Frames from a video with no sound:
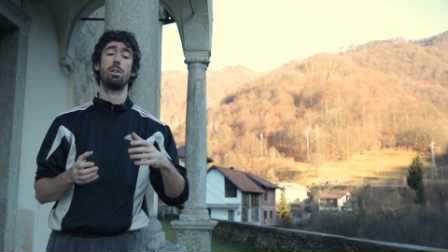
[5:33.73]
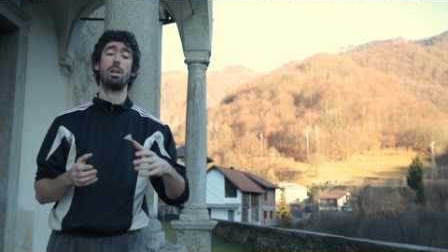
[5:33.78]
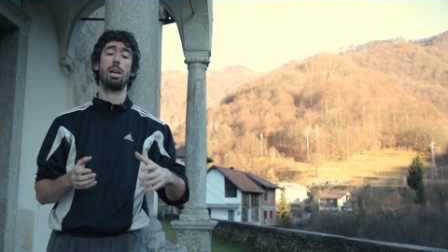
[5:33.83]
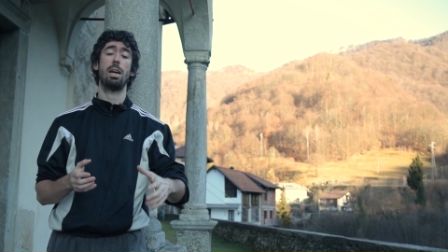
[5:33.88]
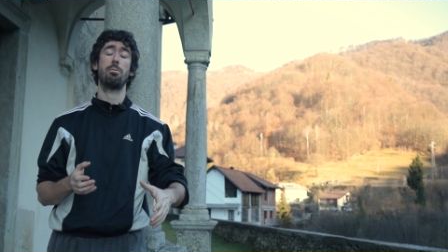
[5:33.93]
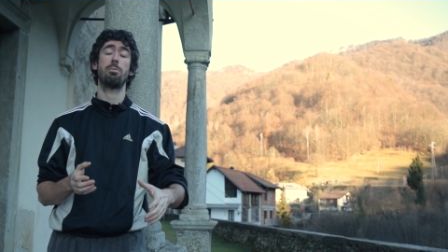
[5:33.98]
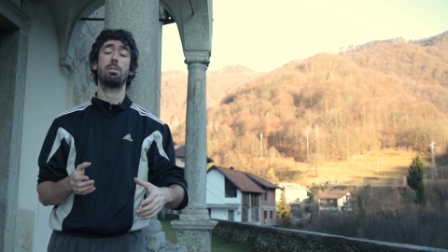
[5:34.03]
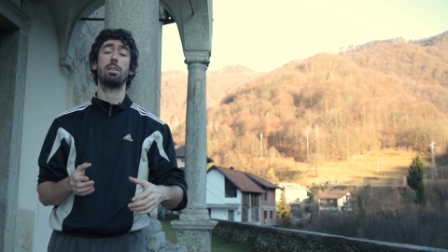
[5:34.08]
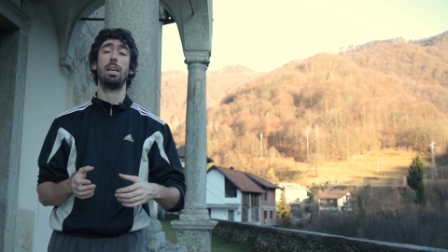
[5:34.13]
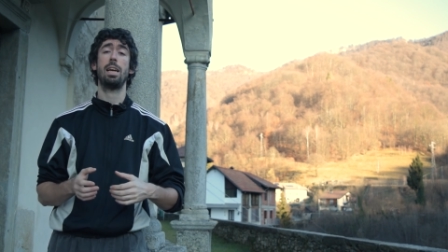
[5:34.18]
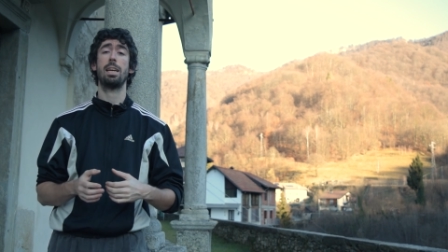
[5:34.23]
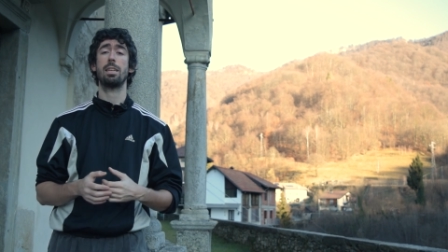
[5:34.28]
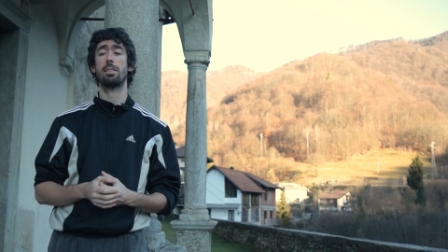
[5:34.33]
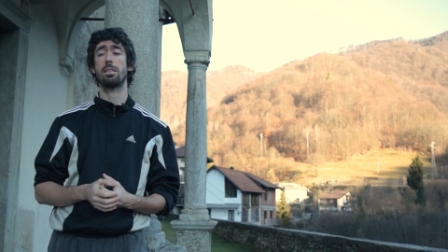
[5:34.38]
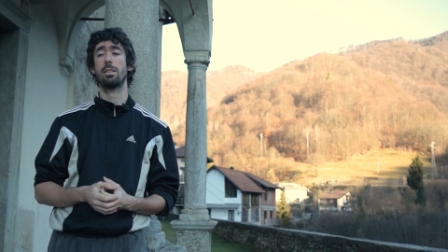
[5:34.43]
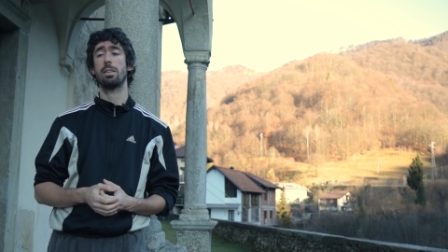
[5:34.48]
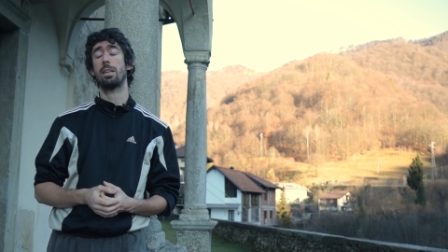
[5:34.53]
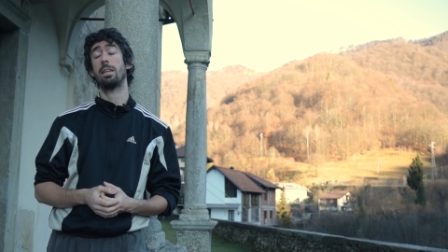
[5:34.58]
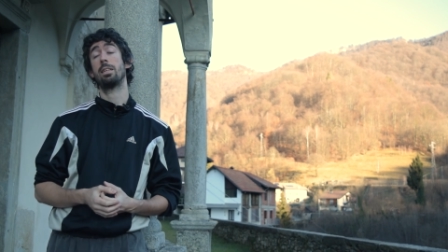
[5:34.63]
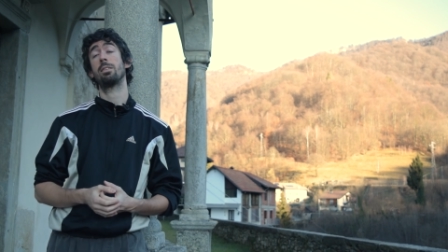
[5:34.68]
our
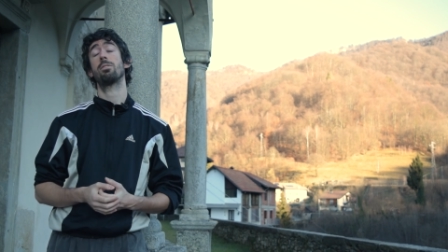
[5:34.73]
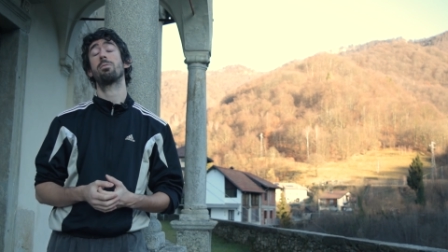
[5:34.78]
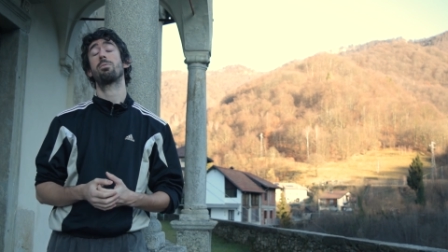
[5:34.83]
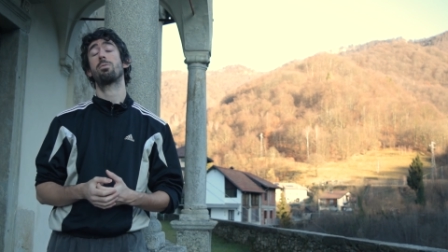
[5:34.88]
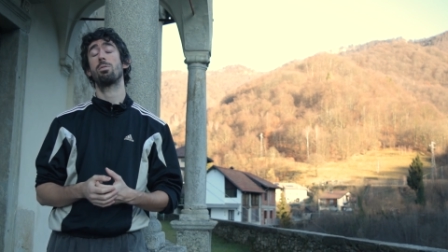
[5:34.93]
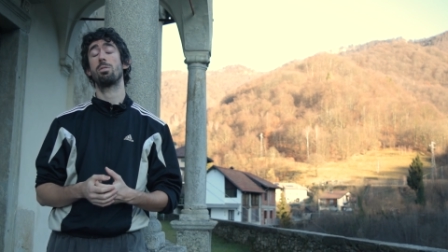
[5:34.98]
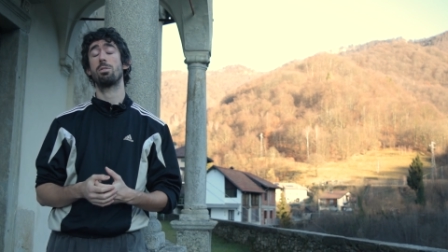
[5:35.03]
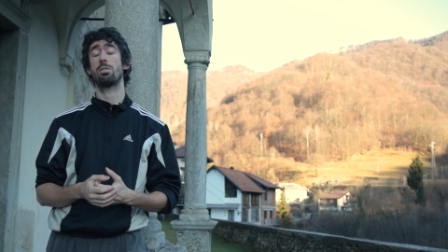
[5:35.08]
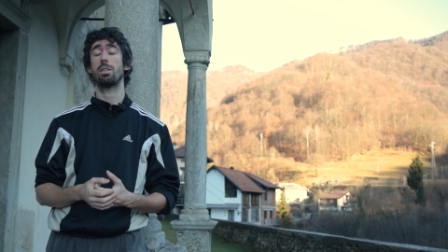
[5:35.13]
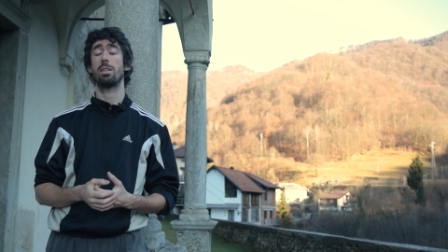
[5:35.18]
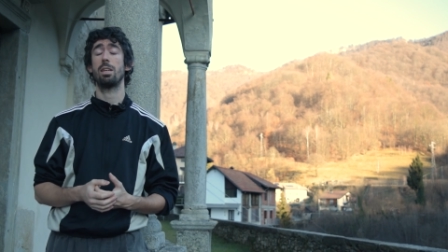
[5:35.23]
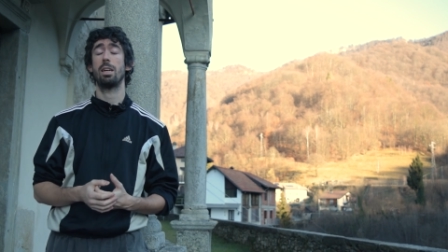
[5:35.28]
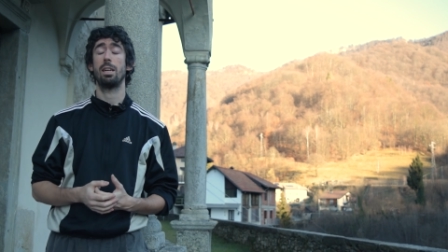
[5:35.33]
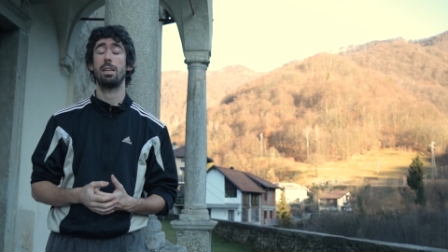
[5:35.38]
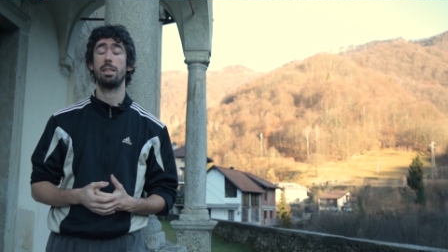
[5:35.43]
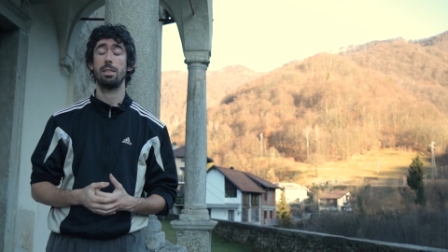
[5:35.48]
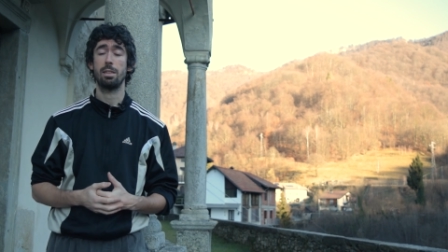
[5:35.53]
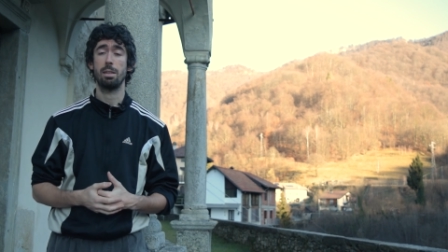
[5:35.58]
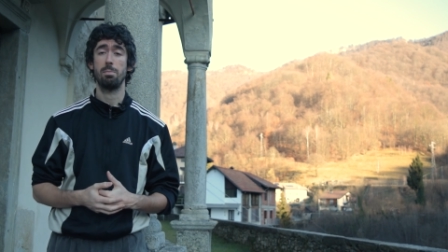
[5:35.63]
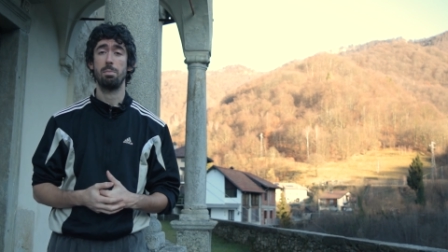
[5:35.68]
legs and of course a
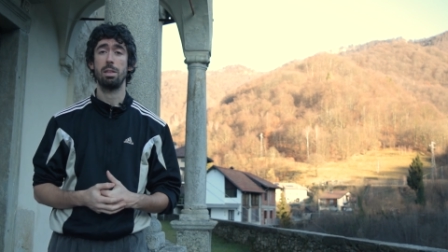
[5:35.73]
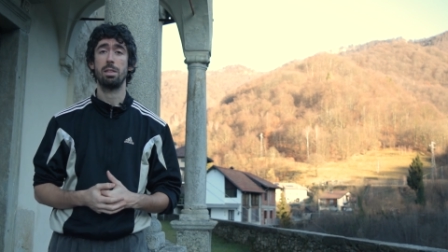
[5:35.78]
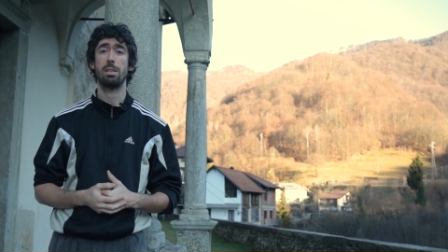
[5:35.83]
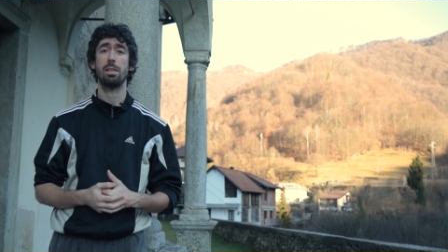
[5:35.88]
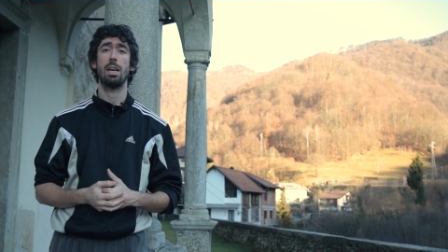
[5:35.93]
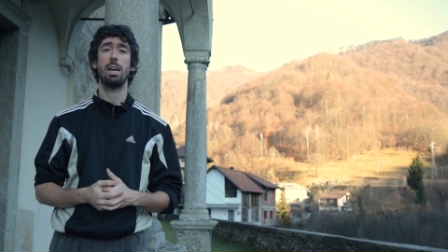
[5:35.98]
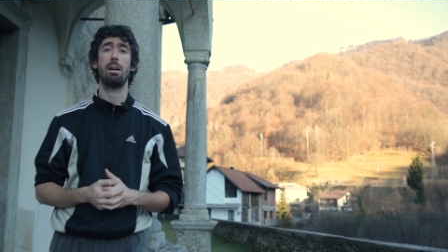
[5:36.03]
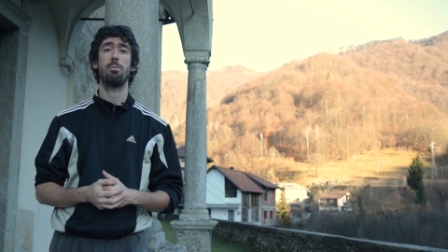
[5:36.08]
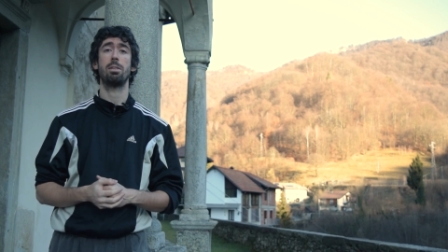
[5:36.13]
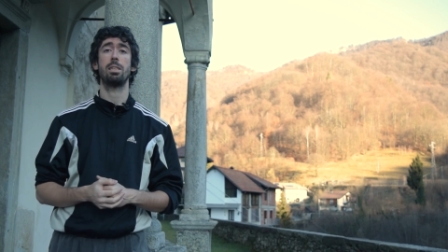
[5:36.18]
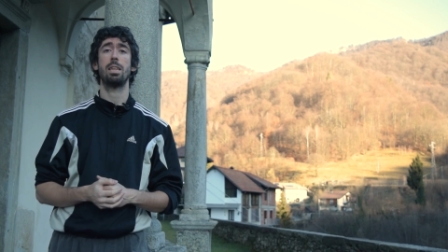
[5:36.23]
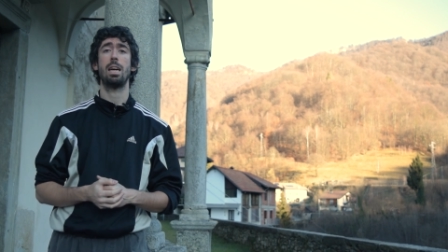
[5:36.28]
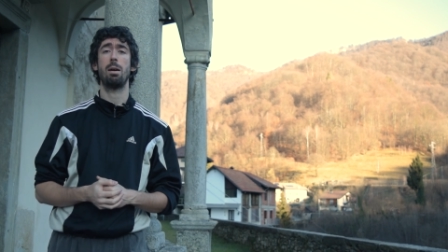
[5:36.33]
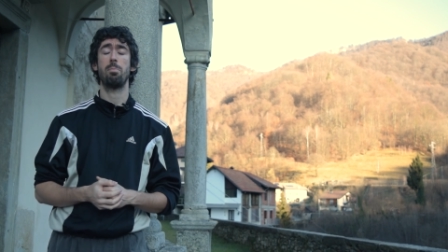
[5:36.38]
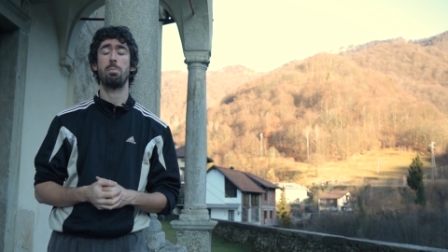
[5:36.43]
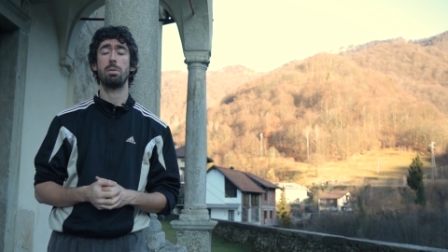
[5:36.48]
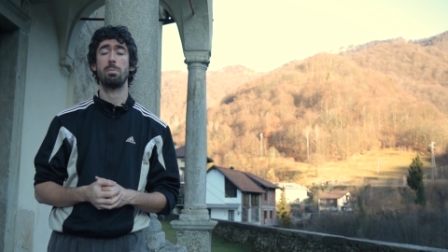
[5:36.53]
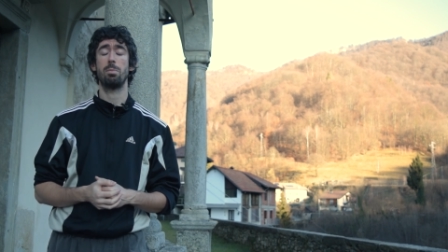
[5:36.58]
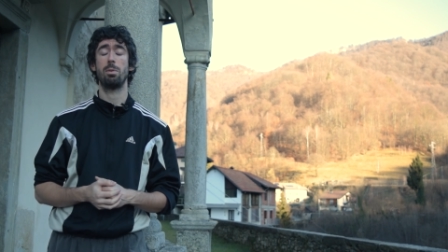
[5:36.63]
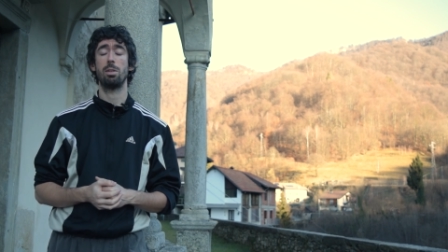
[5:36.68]
little bit our
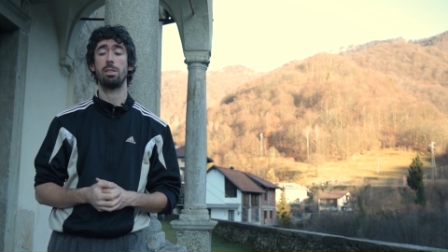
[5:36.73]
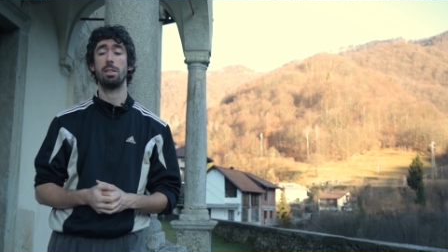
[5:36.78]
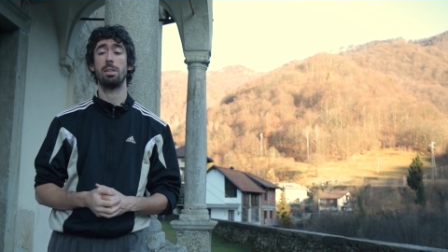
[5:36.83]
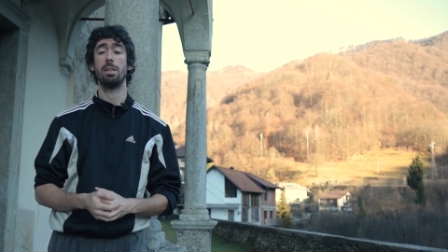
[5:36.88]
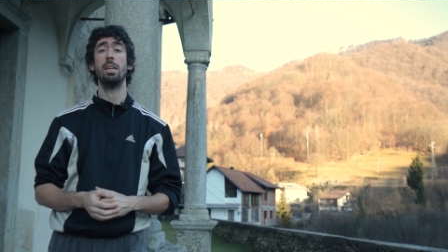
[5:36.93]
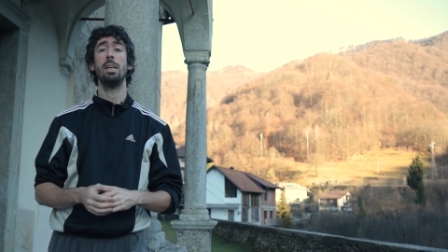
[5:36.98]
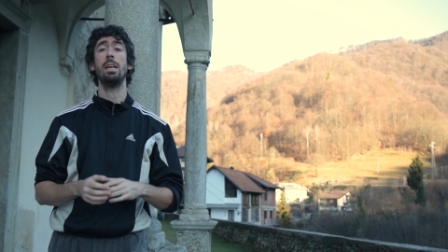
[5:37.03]
upper body.